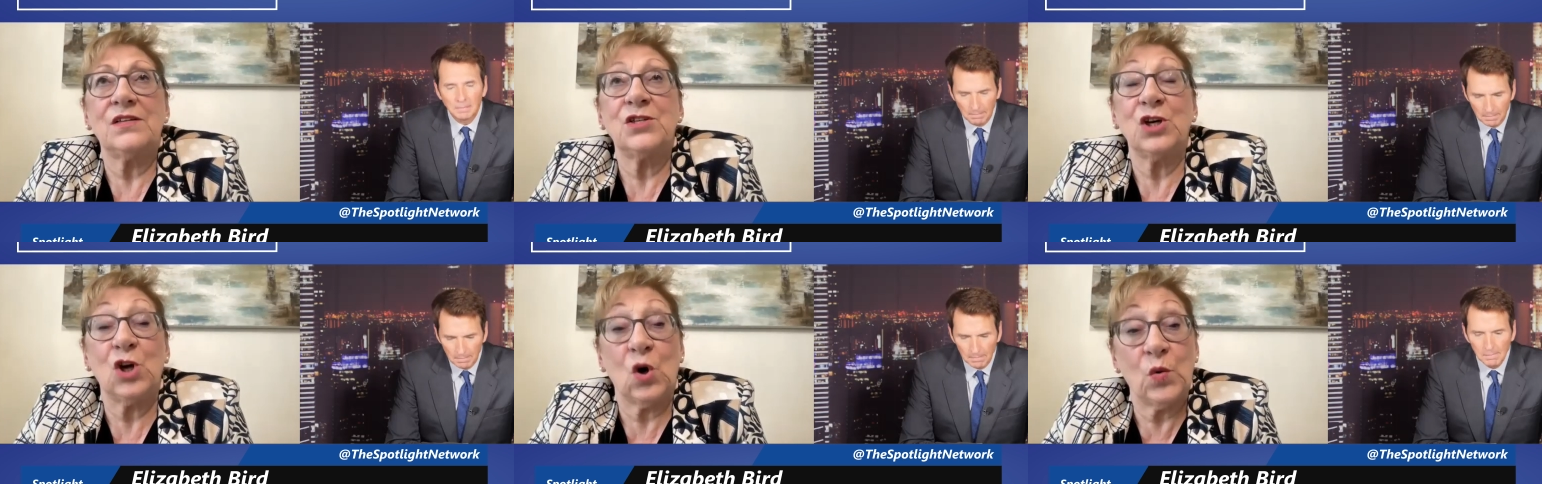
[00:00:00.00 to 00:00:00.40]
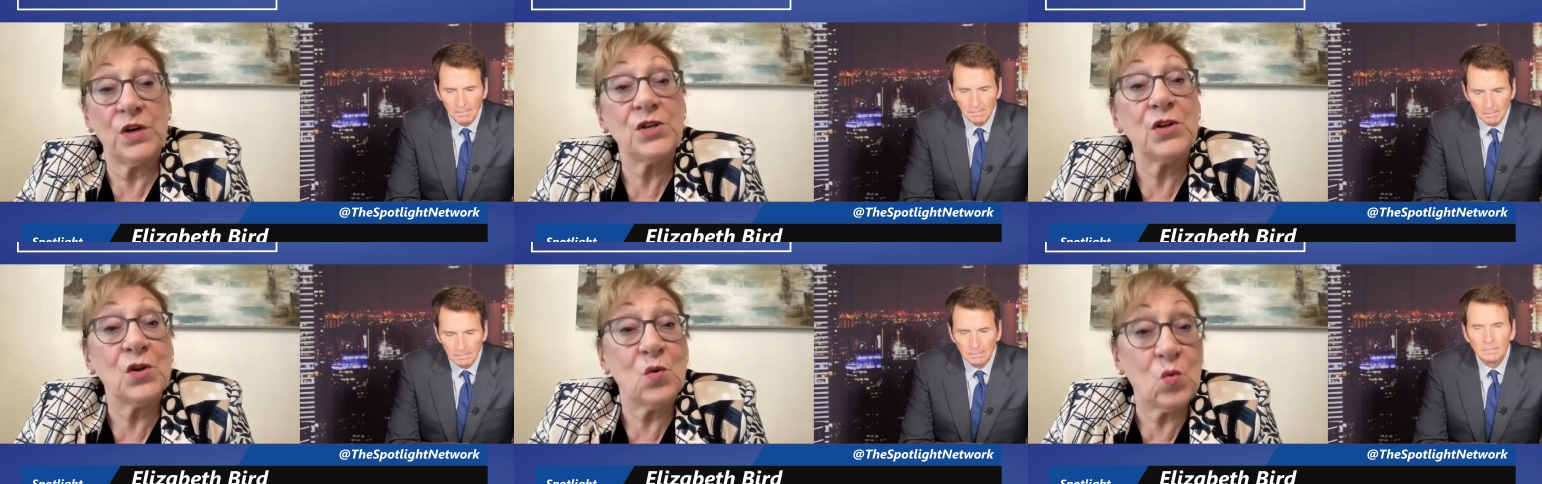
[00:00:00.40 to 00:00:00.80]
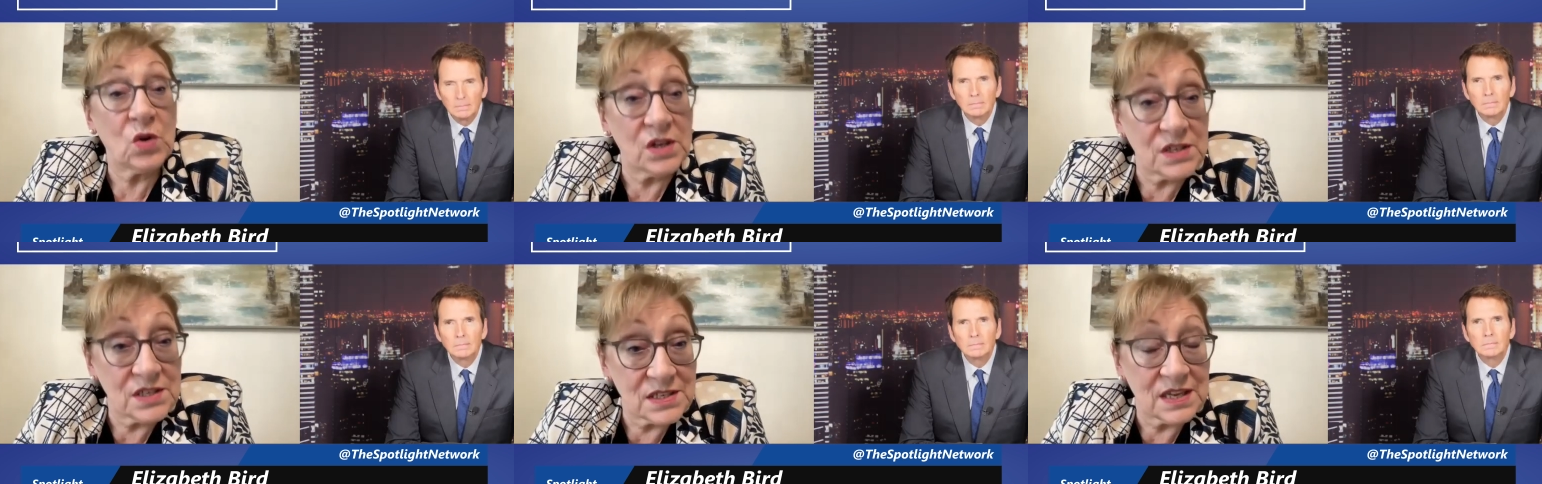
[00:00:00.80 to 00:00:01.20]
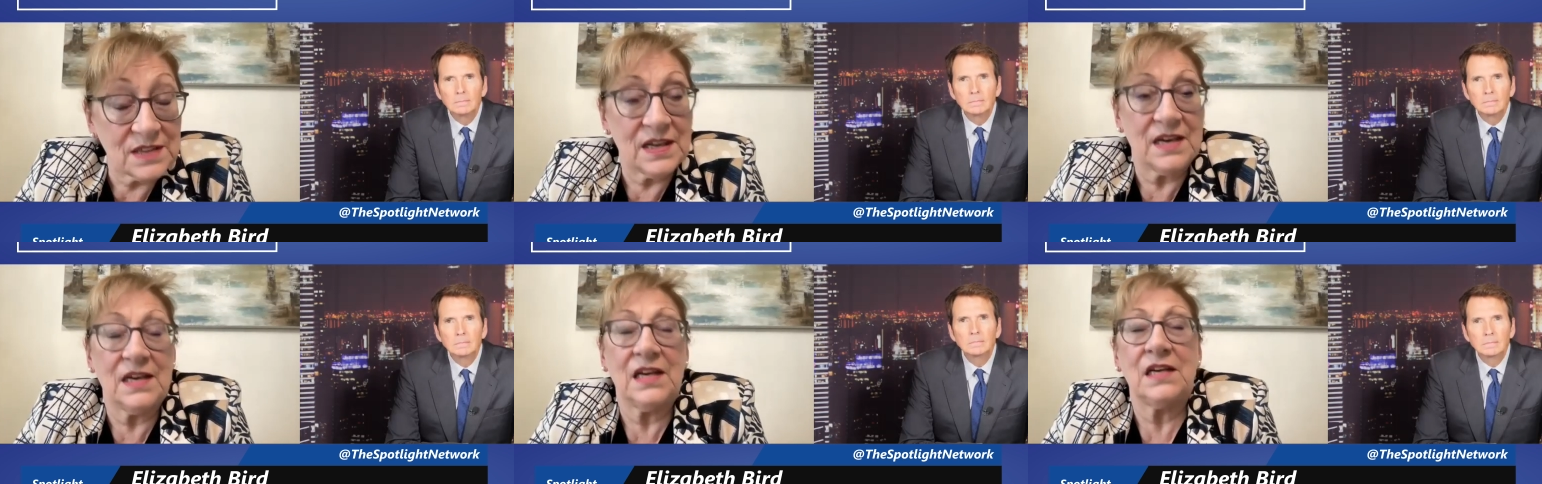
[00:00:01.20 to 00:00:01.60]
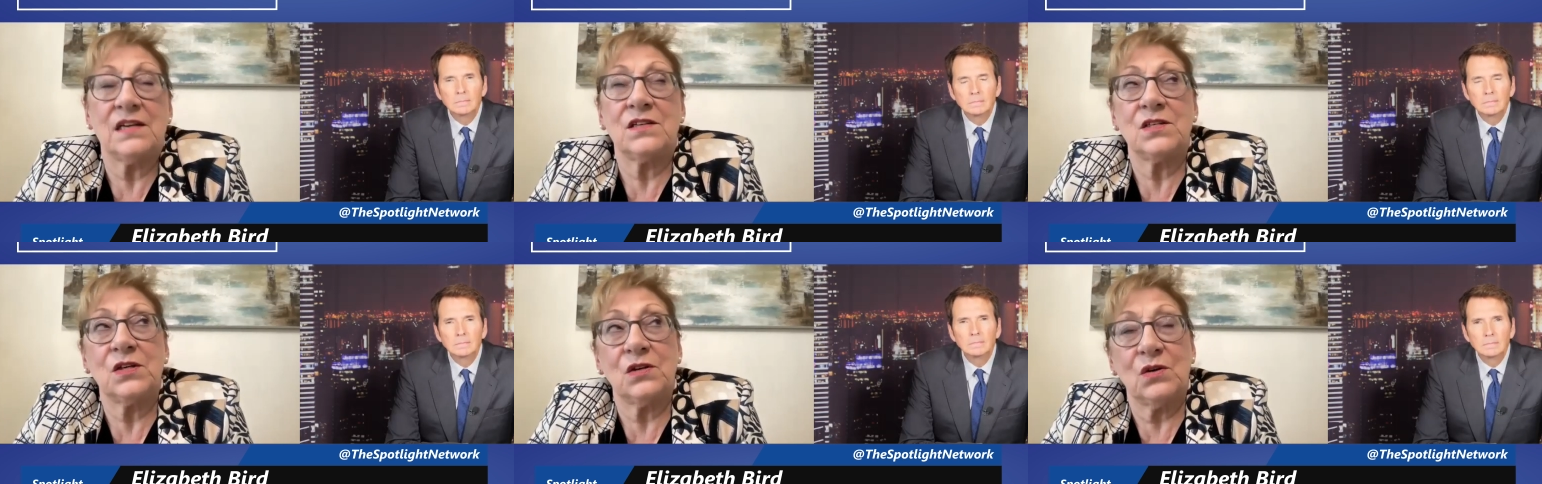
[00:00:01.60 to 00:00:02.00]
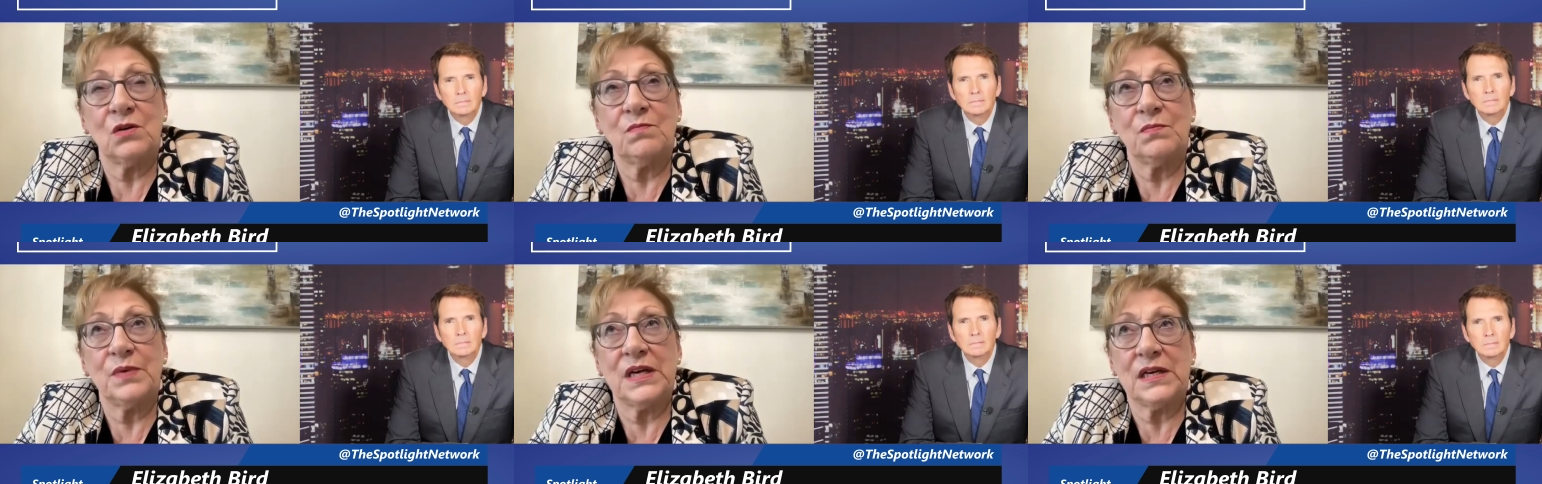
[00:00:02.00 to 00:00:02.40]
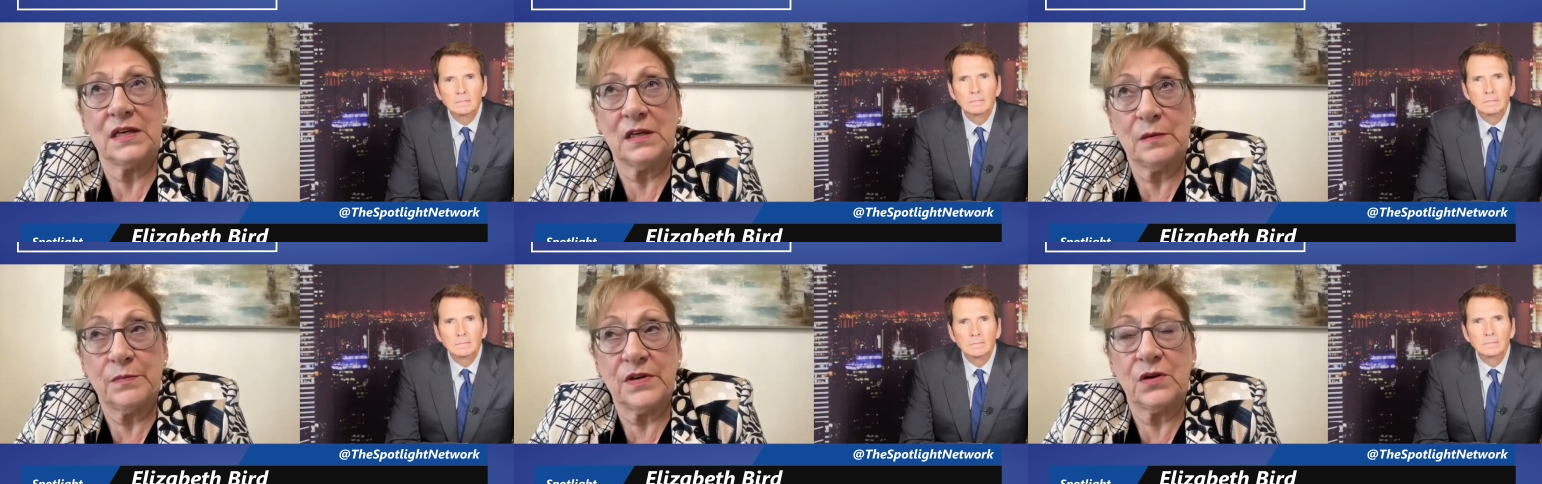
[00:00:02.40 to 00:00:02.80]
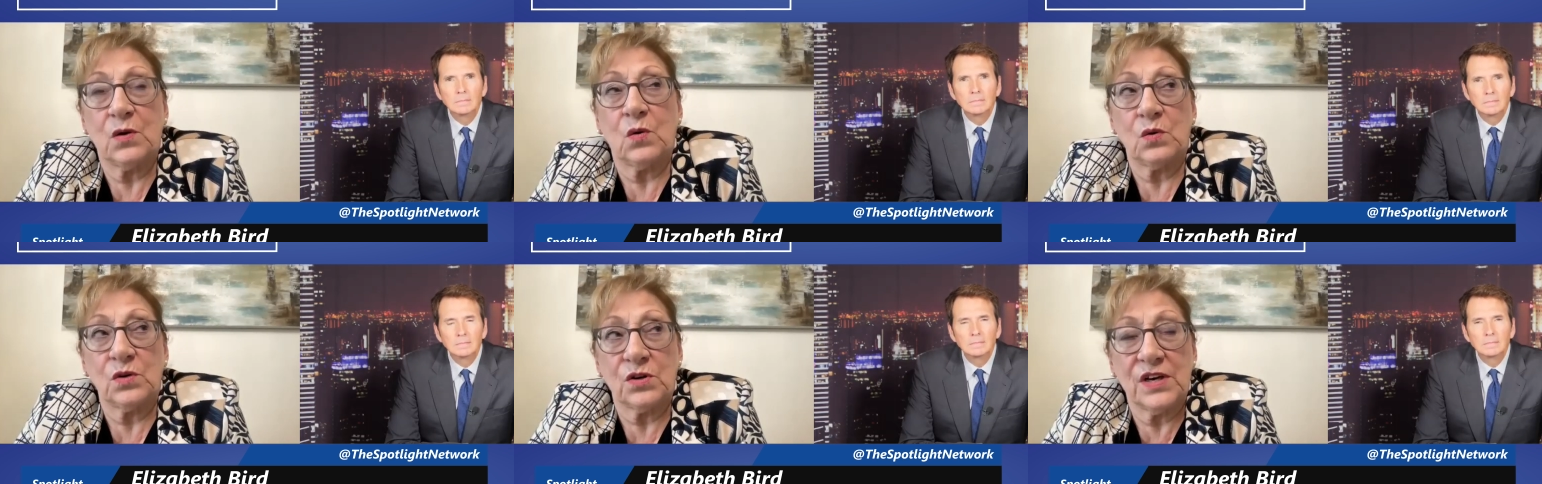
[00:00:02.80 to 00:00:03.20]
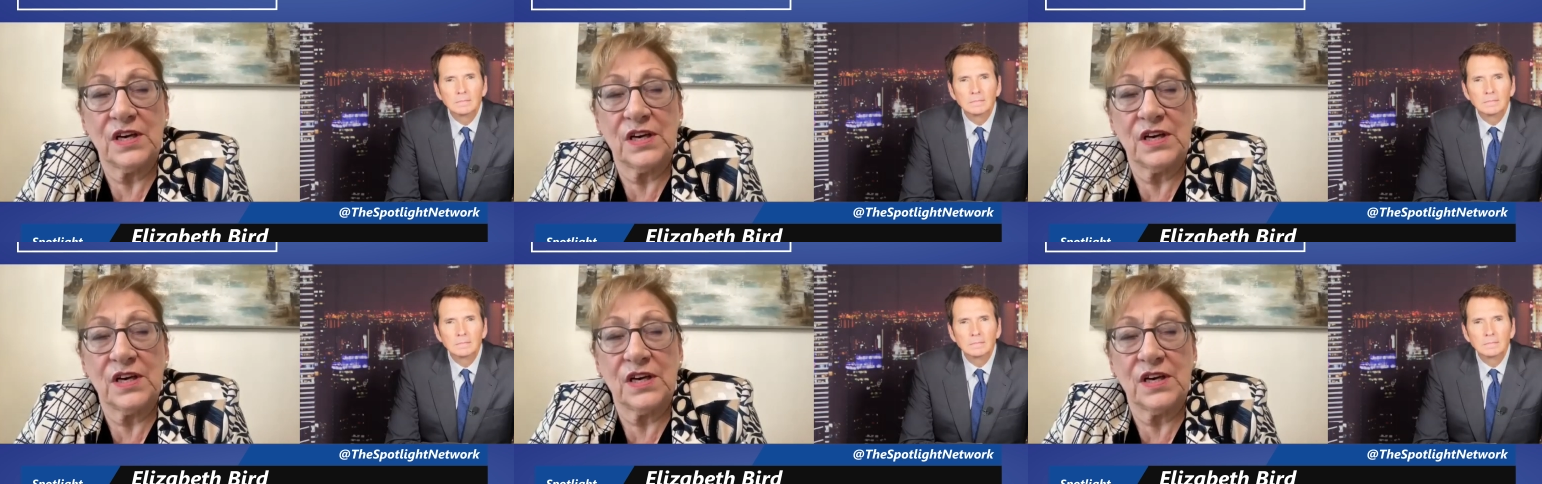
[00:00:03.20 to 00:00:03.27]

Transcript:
Speaker 1: To go into the woods, they needed to be a little bit older.